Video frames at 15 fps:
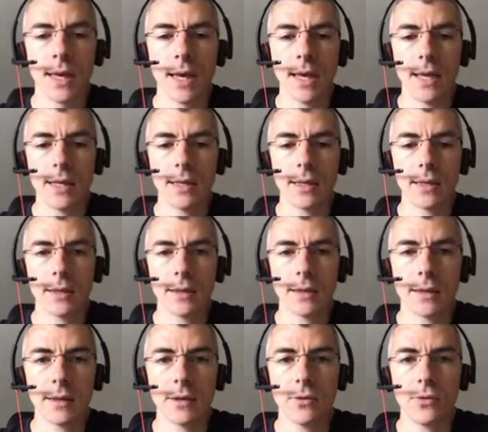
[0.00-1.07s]
And
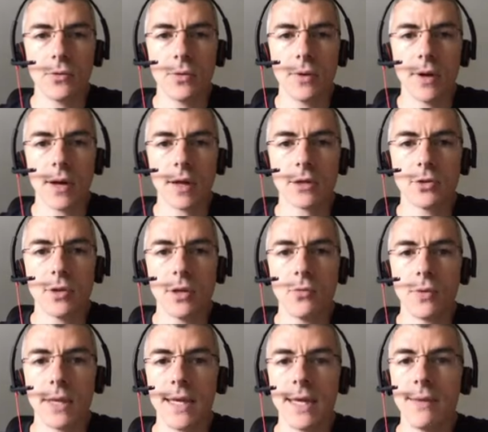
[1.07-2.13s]
actually,
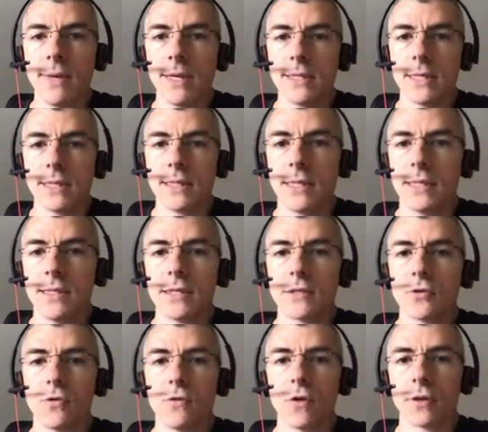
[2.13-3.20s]
we immediately
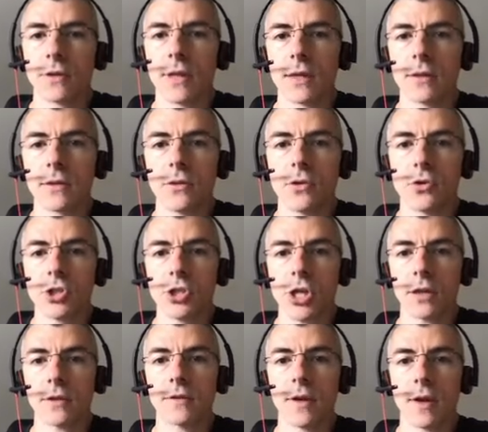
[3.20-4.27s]
discovered that the
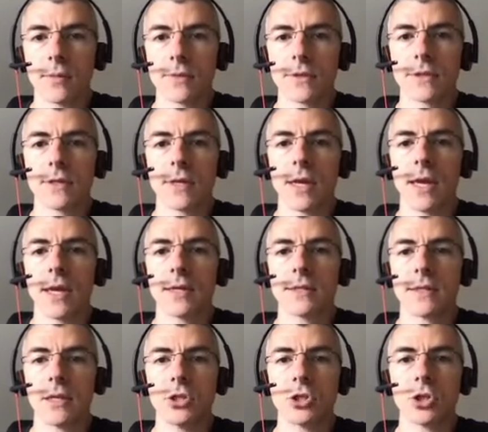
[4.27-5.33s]
ShareTerms
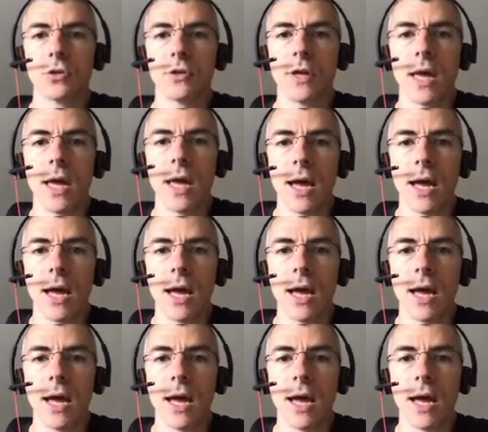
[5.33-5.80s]
extension